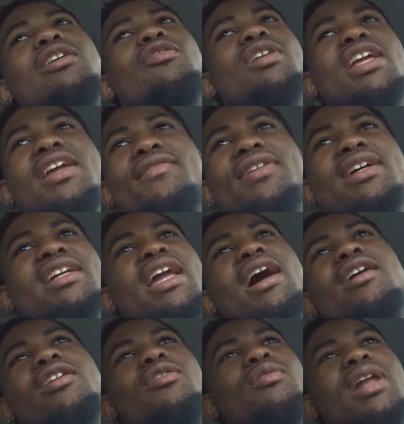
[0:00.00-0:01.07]
don't
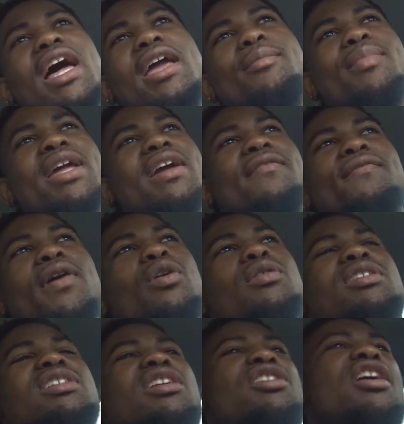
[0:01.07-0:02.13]
like being
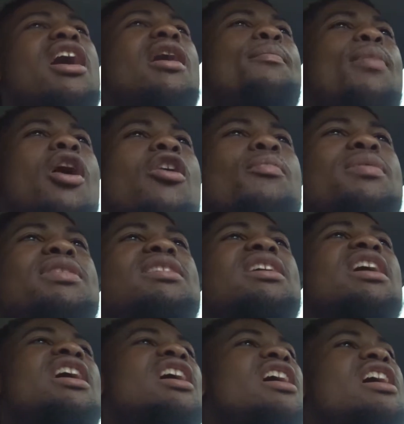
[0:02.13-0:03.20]
focused on y'all purpose.
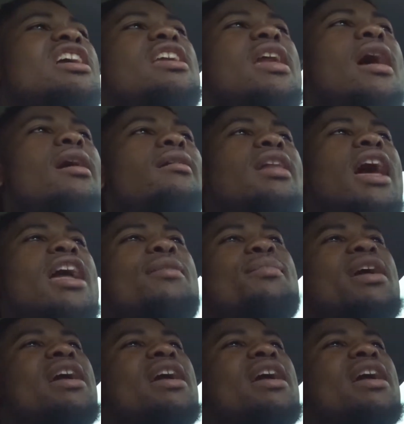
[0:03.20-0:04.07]
Y'all like